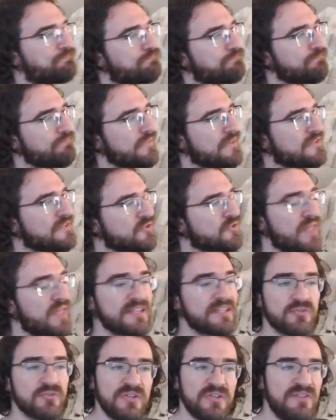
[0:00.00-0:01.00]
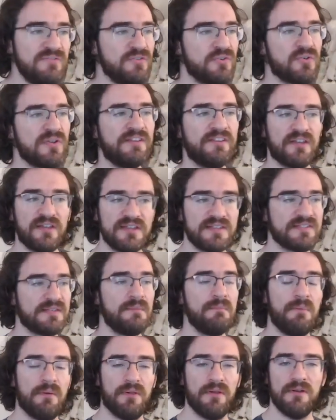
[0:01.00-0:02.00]
So that's to give you a little
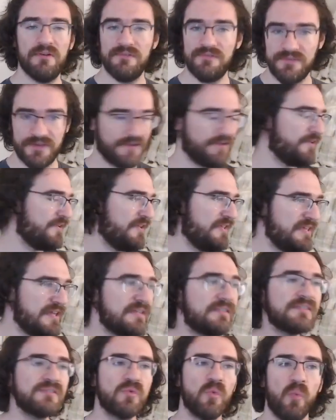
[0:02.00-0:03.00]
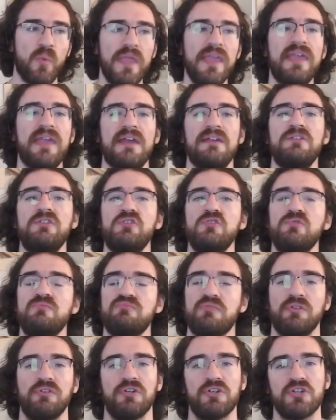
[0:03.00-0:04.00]
example of, yes, we can do
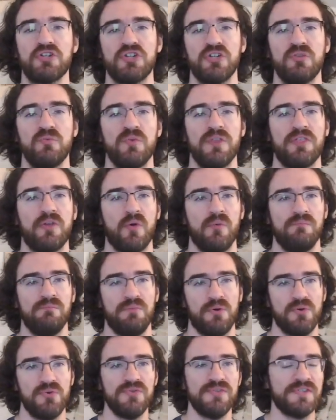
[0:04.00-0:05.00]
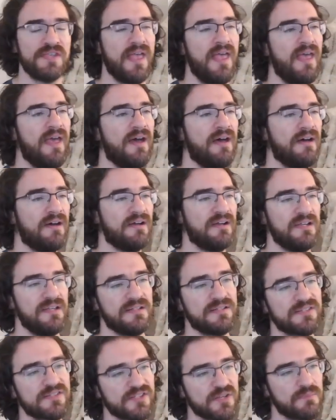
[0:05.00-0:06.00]
production with Compose in
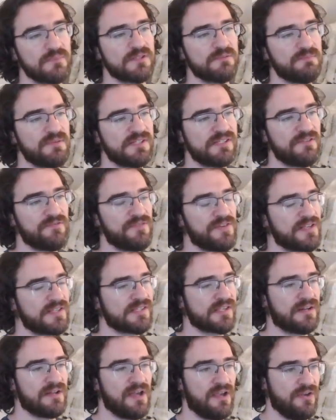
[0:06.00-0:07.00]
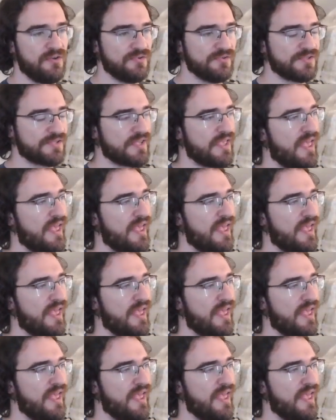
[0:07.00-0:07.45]
some specific scenarios.